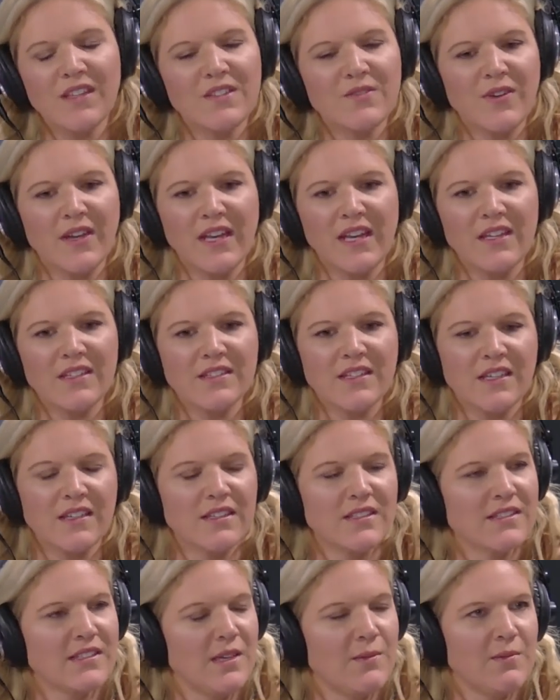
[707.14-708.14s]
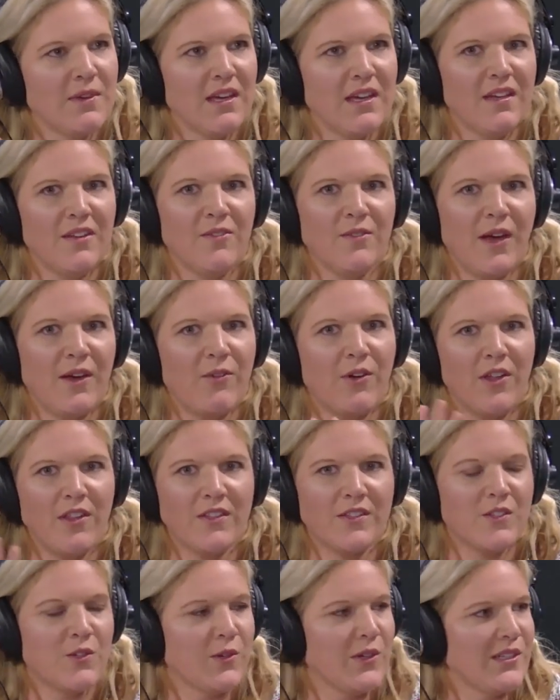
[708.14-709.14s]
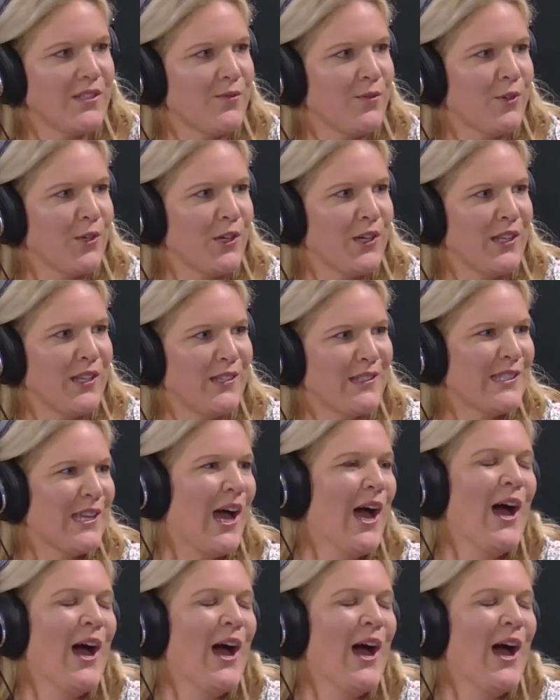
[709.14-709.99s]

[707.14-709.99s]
it's funny. It's like the same kid I have all the stories for in this